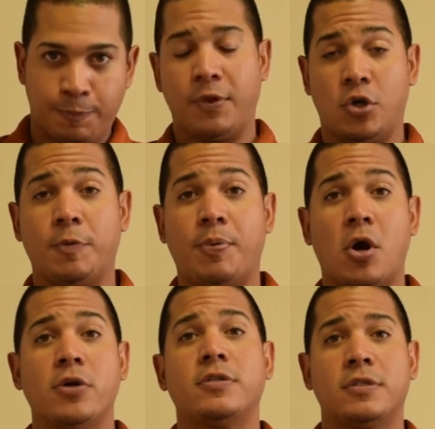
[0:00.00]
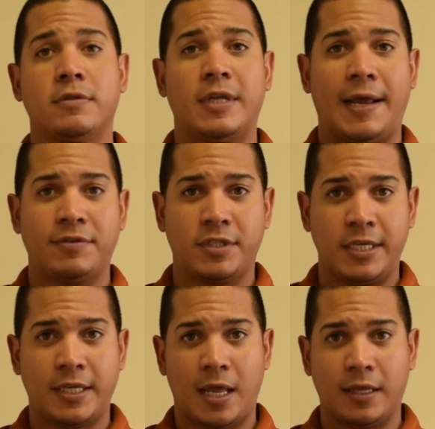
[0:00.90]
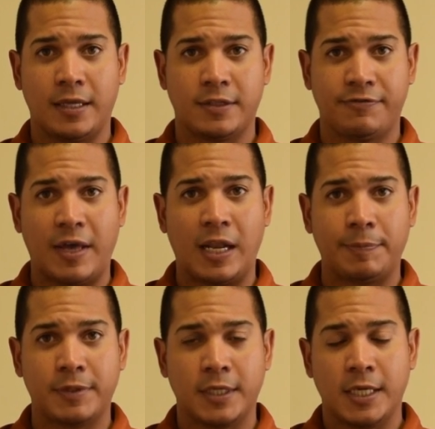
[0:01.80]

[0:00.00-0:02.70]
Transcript: The good parts that I've seen kind of get developed